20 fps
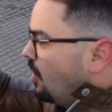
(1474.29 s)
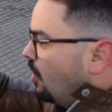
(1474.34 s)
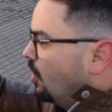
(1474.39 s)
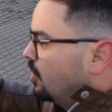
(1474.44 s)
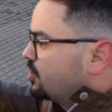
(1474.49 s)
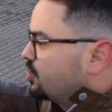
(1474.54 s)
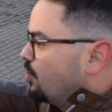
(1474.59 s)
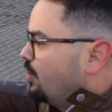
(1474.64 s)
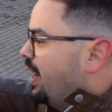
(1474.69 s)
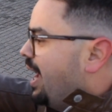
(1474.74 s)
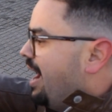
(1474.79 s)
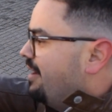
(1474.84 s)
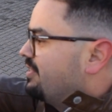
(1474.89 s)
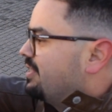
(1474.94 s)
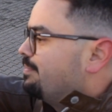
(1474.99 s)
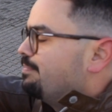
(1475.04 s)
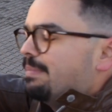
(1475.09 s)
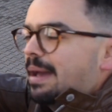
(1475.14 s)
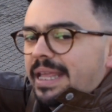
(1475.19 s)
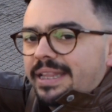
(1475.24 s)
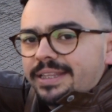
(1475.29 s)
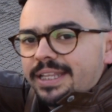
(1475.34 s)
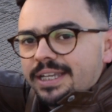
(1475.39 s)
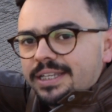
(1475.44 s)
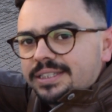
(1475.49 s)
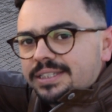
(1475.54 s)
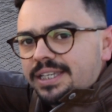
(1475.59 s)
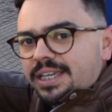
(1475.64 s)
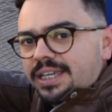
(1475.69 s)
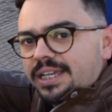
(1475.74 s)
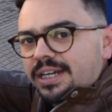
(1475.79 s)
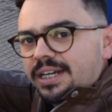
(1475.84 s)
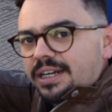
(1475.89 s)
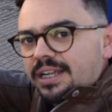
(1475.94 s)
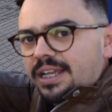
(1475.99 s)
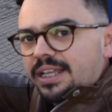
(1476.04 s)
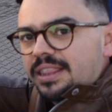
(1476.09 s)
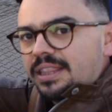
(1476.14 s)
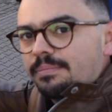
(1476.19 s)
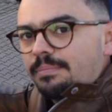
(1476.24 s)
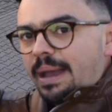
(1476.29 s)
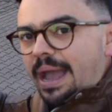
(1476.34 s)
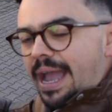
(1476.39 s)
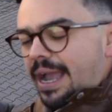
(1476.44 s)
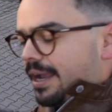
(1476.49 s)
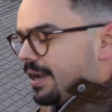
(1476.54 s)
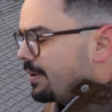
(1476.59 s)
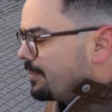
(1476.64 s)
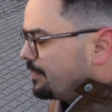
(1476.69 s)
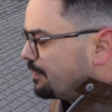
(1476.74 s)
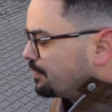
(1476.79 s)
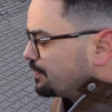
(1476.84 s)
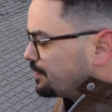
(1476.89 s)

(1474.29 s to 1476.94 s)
Also, we have the Bendix here in the back.